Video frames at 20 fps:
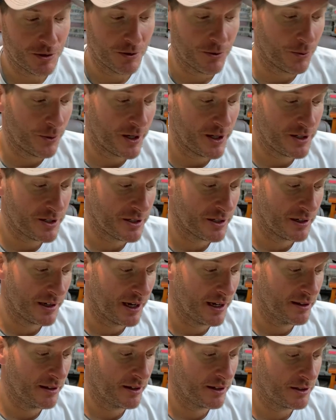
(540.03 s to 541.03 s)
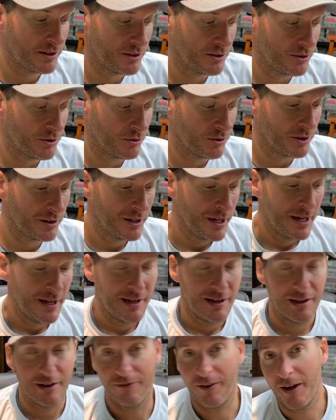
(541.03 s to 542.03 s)
the ways that I like to do it.
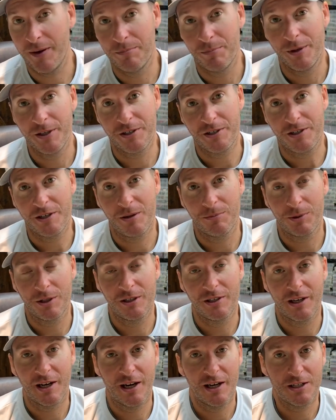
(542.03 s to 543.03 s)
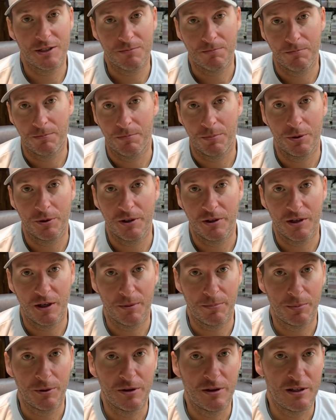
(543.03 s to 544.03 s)
If I miss something, guys, put it
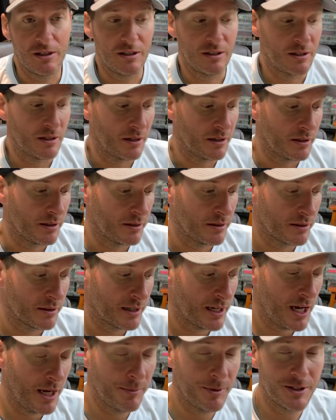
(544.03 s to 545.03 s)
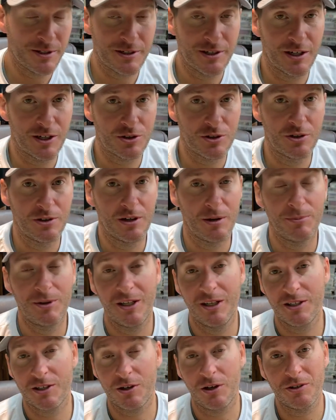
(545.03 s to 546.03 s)
up in the comment section. I mean,
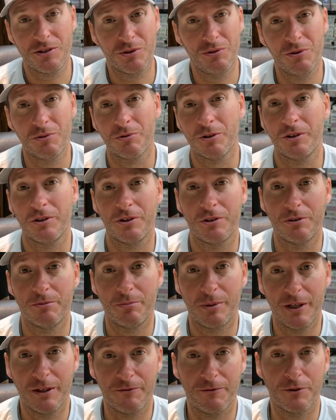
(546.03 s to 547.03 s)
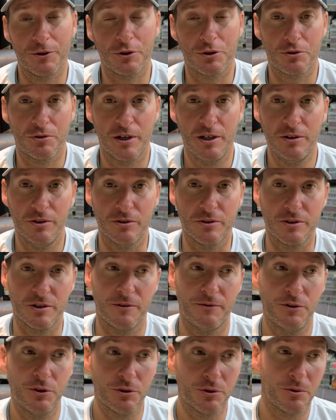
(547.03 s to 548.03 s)
it's also a really good bait for trailers.
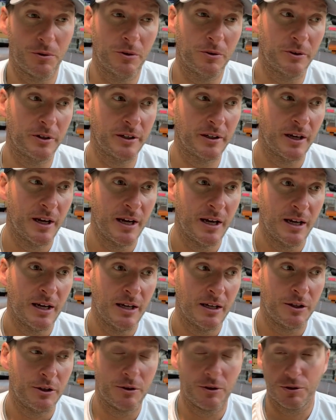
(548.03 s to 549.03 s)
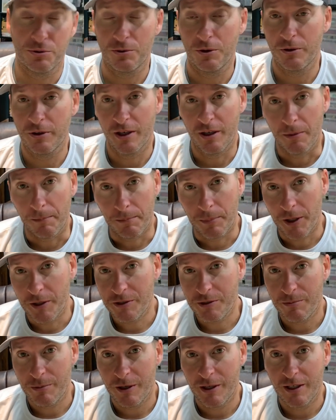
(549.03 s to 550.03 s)
If you're throwing it, you can throw it on a
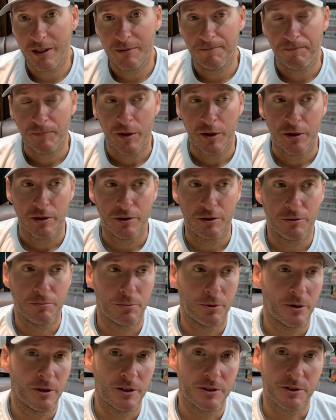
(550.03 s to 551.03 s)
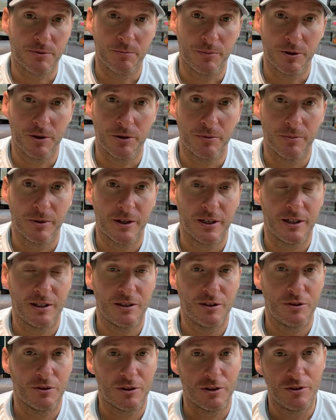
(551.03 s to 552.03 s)
buzz bait. You can put it on a spinner bait.
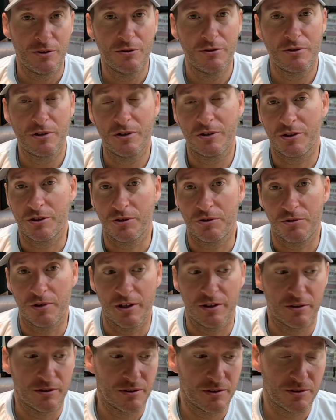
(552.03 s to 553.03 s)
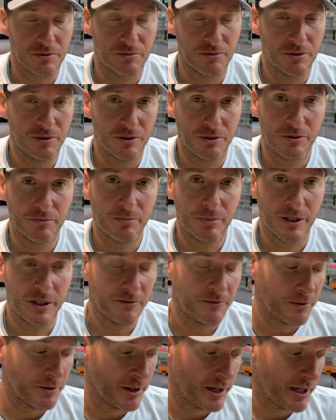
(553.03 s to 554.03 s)
You can use it as a trailer. It's a really good bait
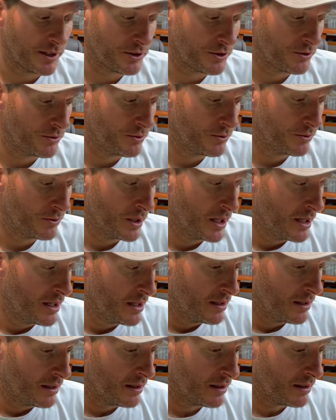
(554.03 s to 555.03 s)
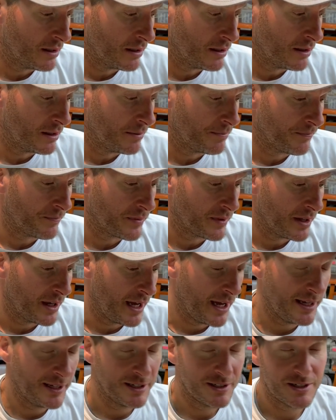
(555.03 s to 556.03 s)
for that too. And
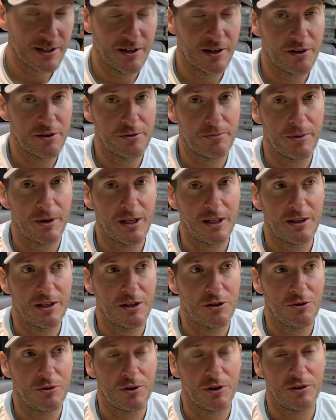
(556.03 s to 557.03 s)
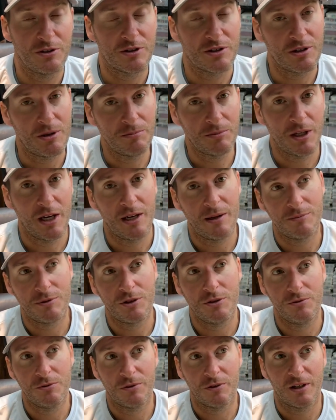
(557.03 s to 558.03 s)
it's another bait that you can sometimes
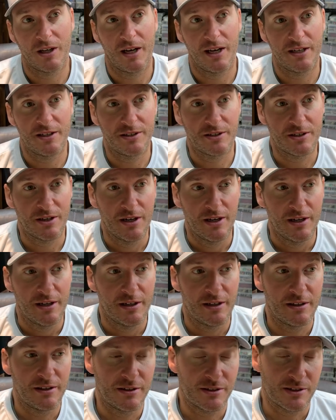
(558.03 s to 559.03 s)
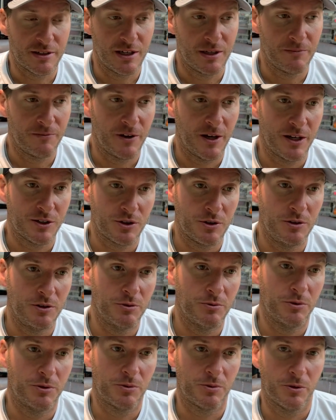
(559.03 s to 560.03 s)
utilize in the same fashion
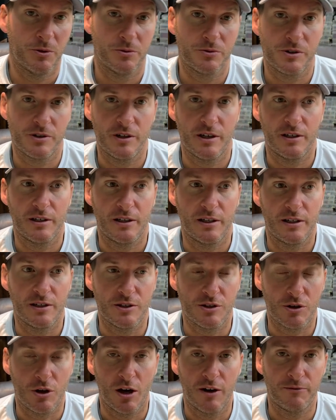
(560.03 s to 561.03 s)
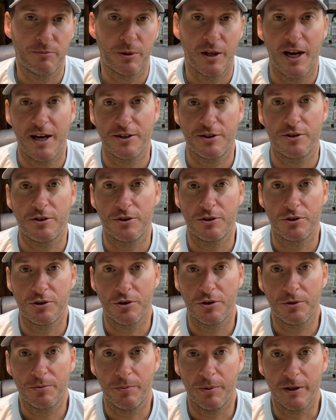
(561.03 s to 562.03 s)
you would throw, say, a soft plastic
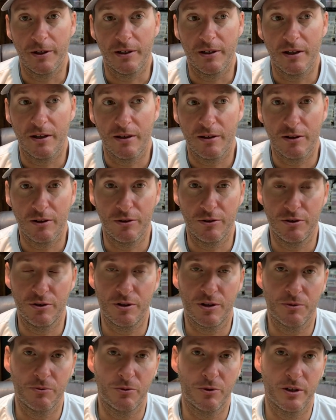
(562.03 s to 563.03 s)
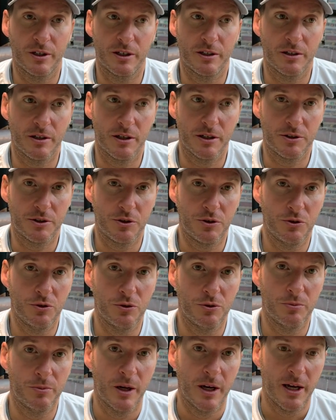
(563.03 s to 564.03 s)
jerk bait. You know, you can rig a
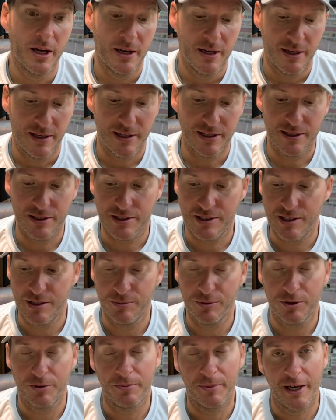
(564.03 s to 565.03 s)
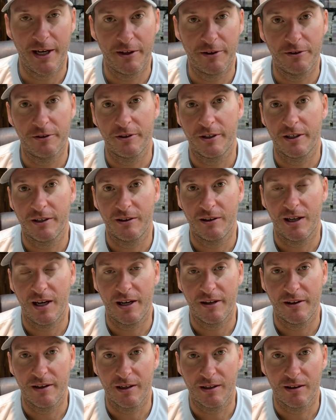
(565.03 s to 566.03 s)
tube in a similar manner and get a
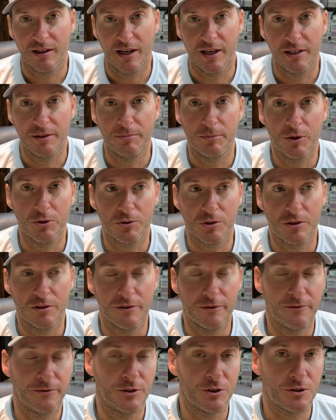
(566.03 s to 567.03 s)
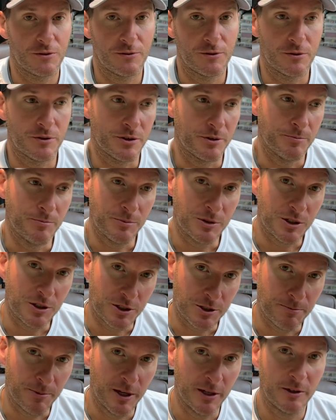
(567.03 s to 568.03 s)
lot of that gliding motion to fish for some
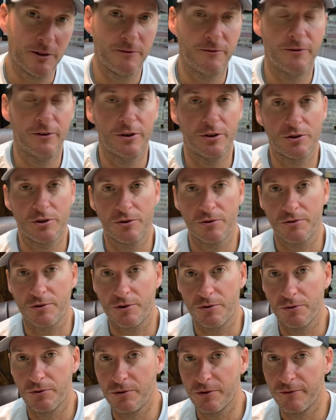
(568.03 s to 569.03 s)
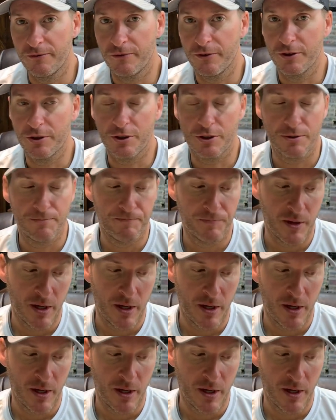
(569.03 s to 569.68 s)
suspended fish or schooling fish.